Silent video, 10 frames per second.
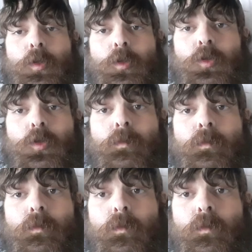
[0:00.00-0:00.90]
orders.
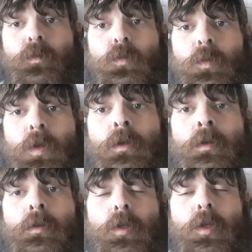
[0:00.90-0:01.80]

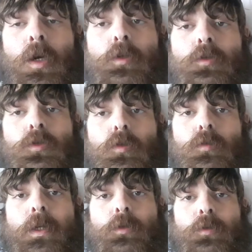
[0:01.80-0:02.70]
The doctors told
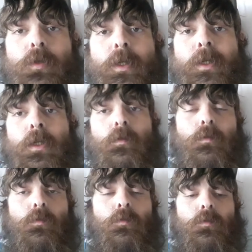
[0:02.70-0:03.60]
me today,
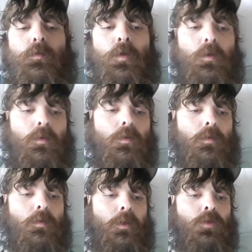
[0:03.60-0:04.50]

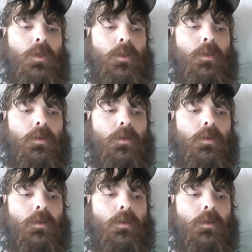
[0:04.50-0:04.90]
literally,